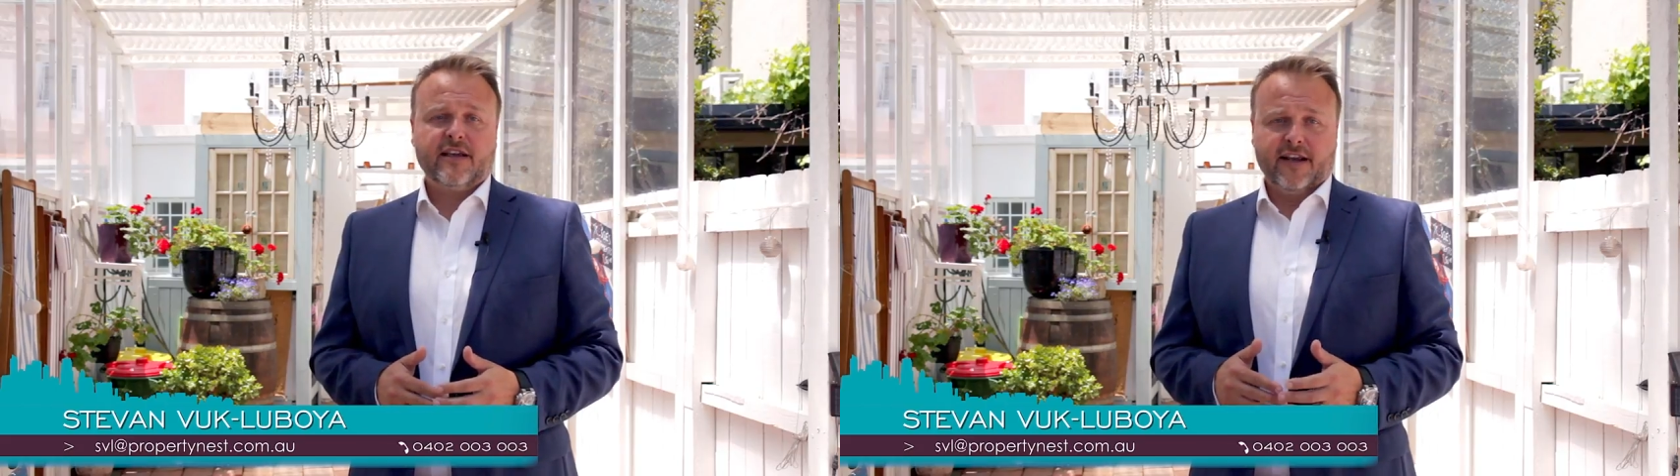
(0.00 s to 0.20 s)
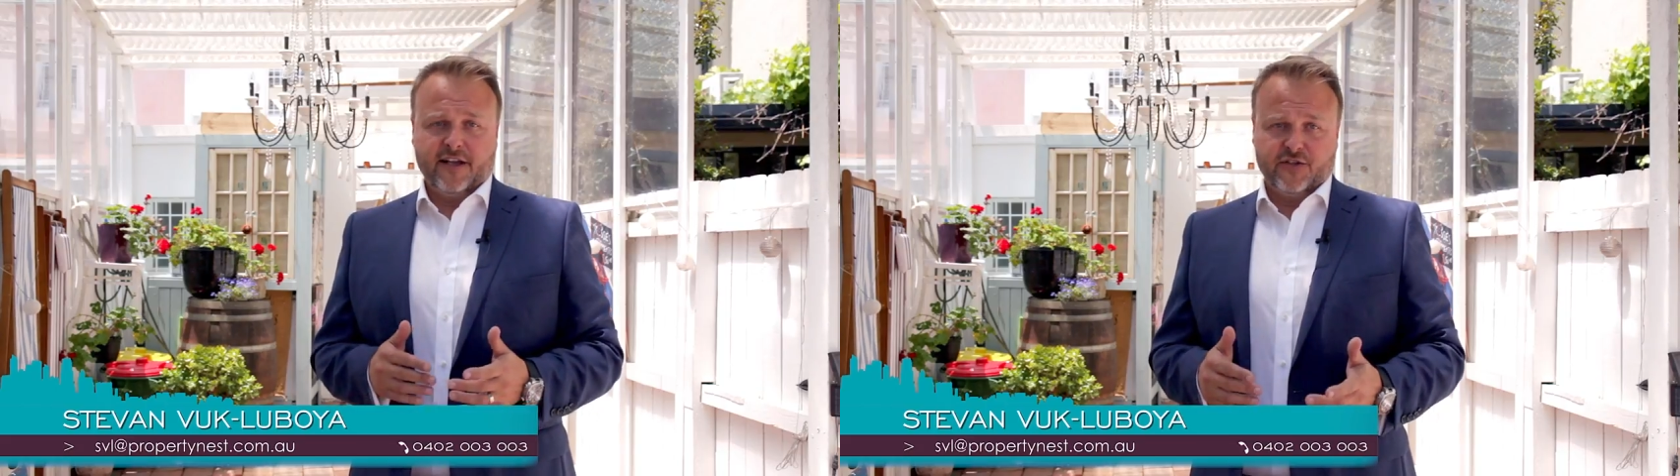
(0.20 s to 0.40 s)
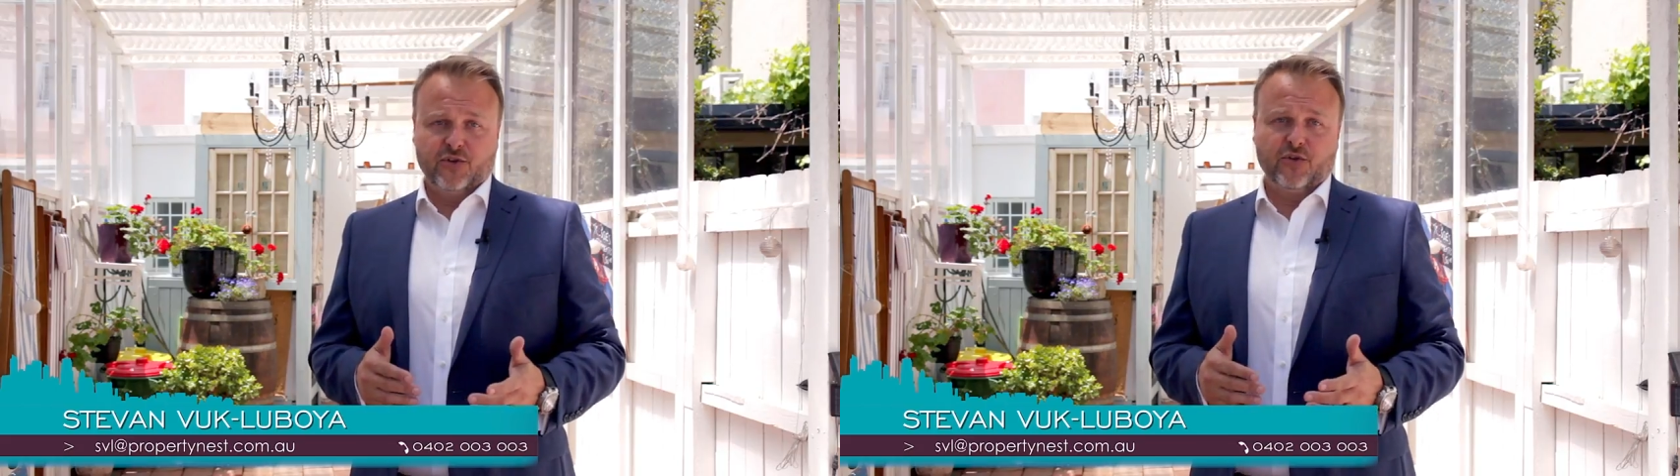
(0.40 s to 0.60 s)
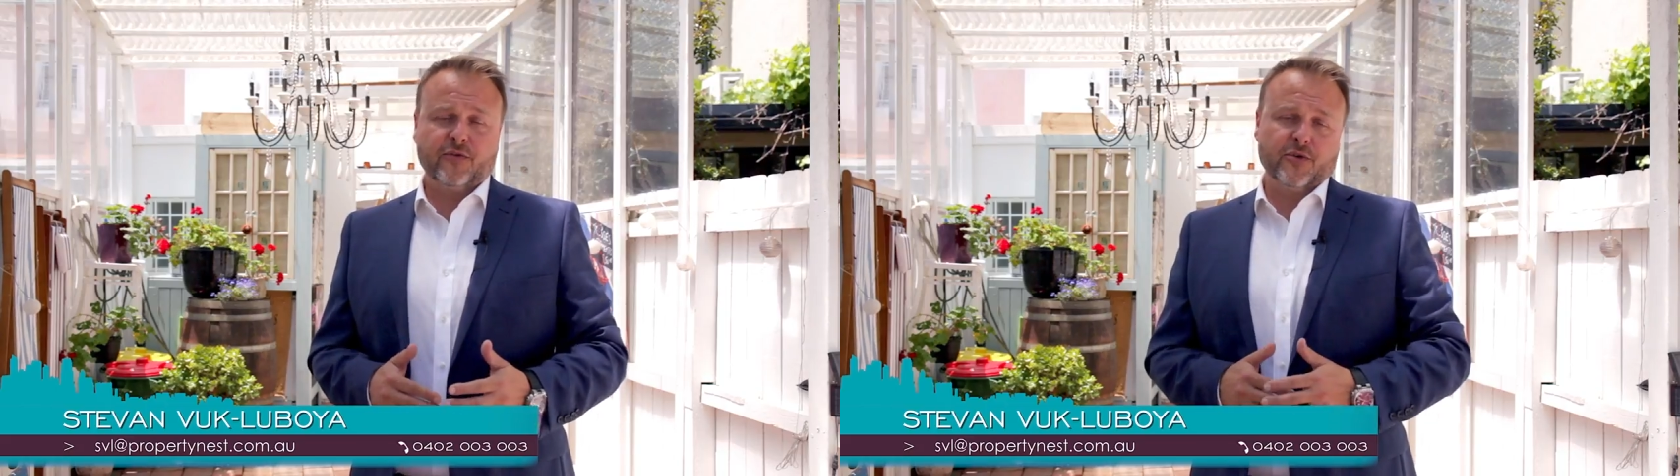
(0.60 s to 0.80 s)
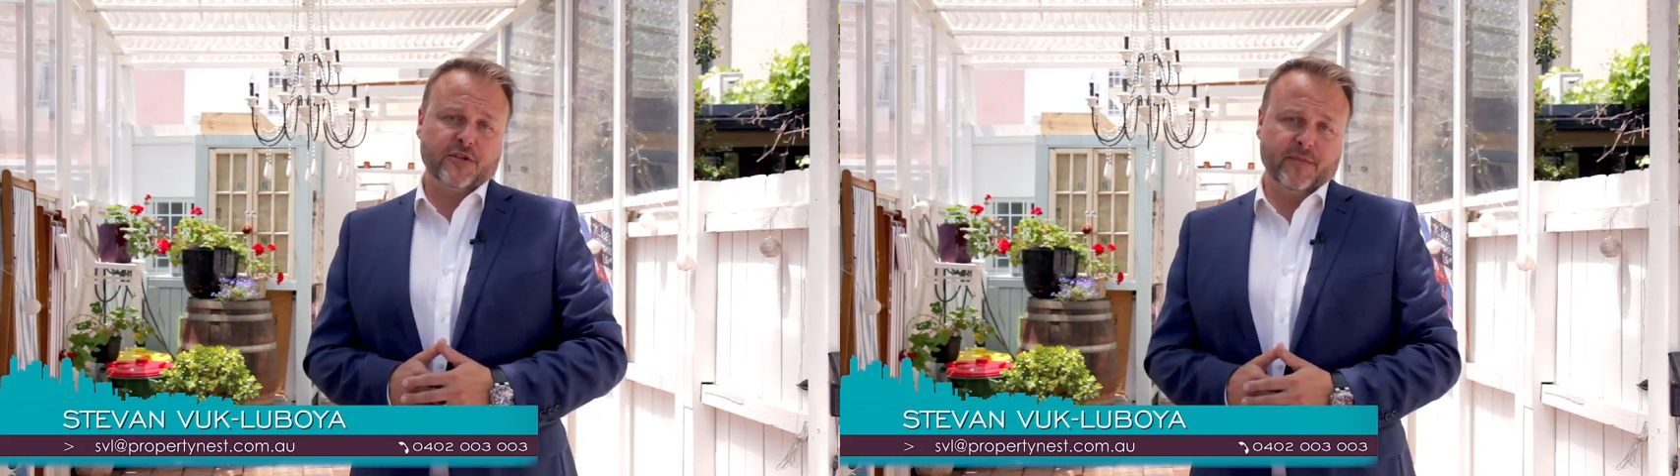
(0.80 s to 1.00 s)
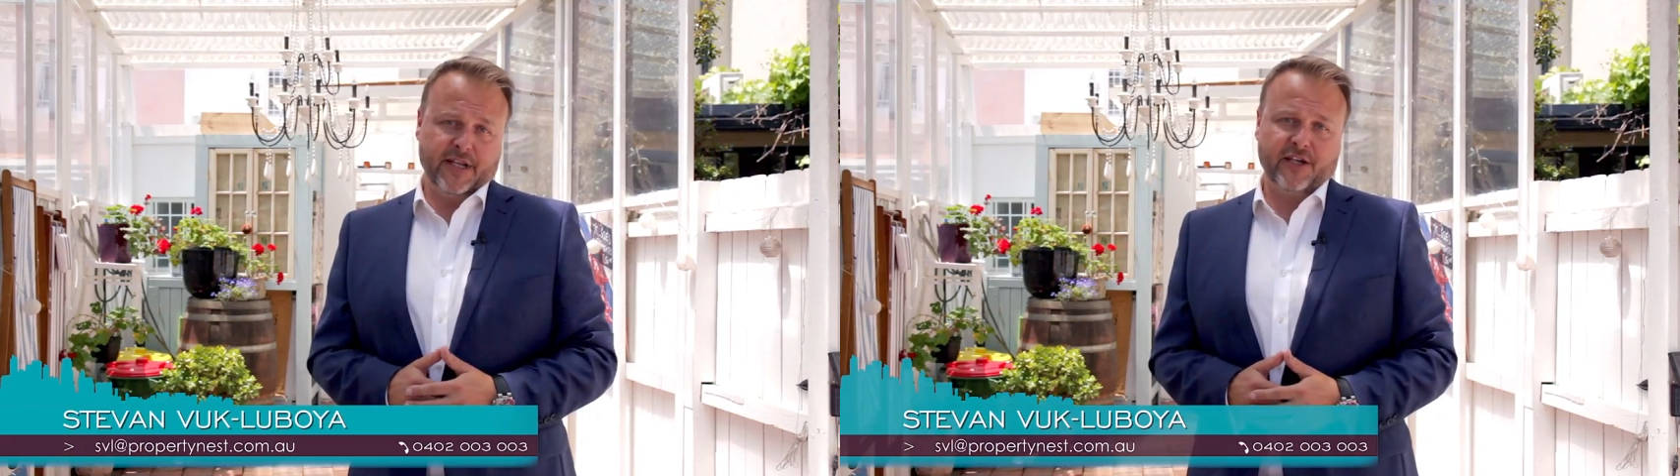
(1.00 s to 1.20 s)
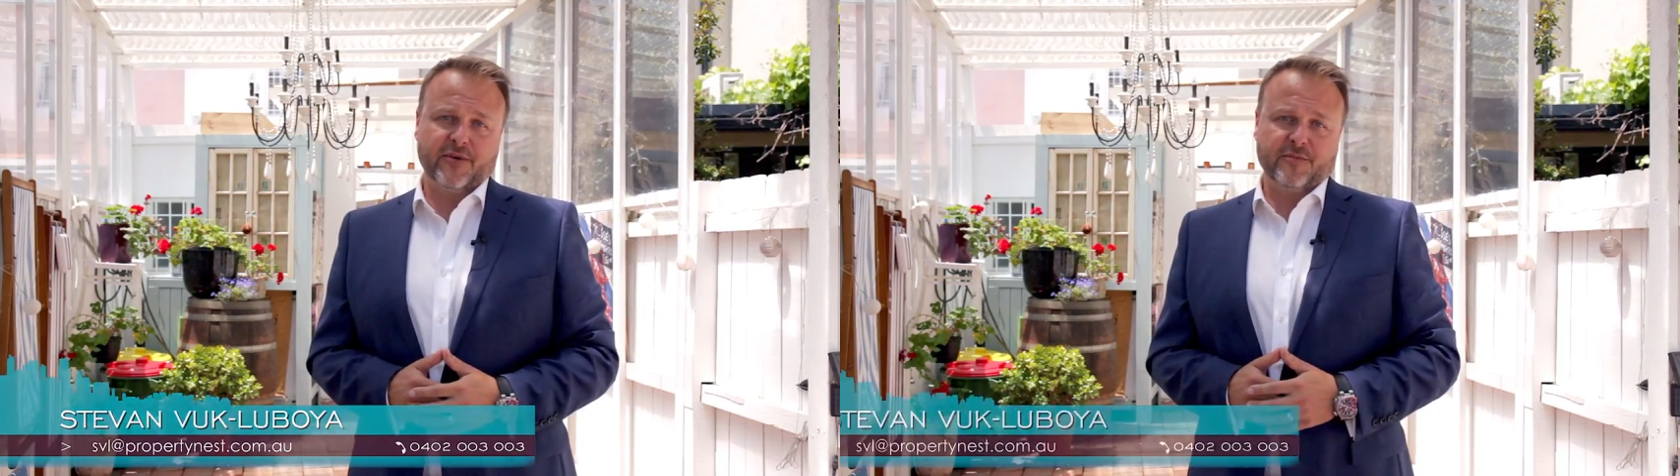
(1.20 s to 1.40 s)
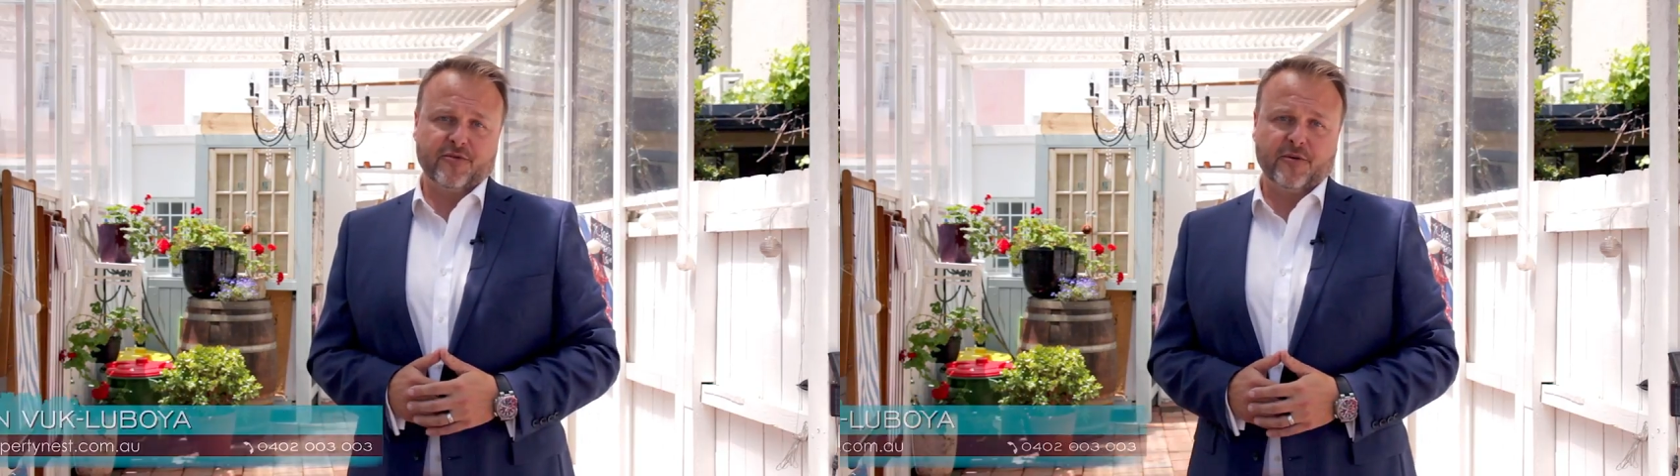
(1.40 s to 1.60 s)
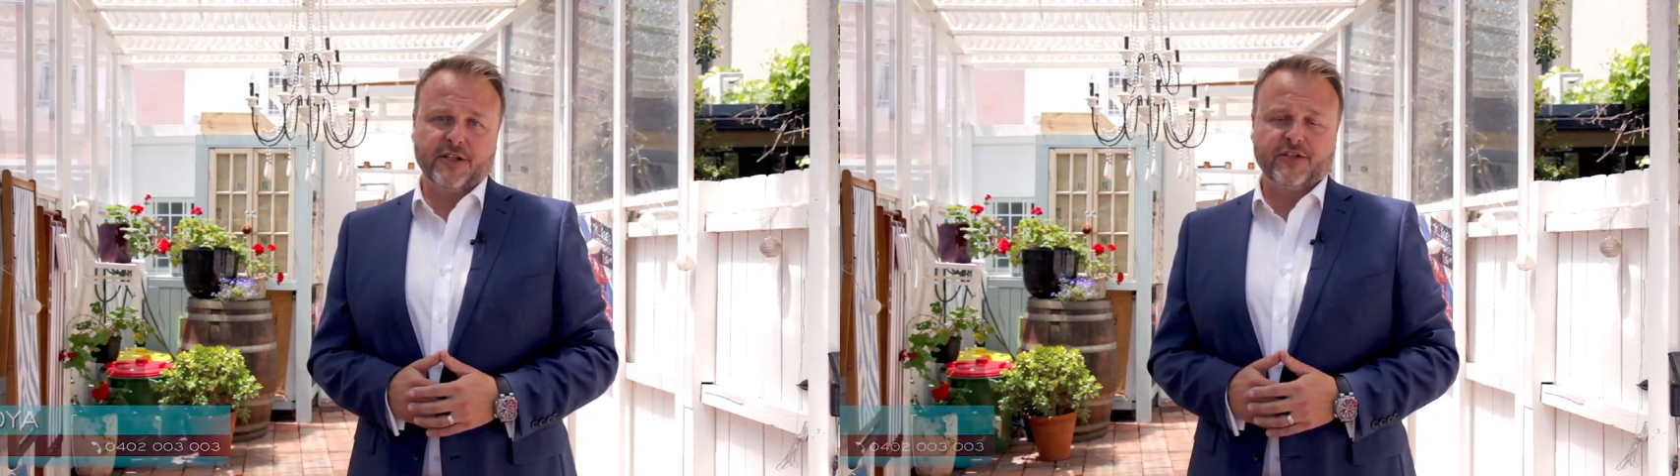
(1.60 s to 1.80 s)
and I do look forward to meeting you at the property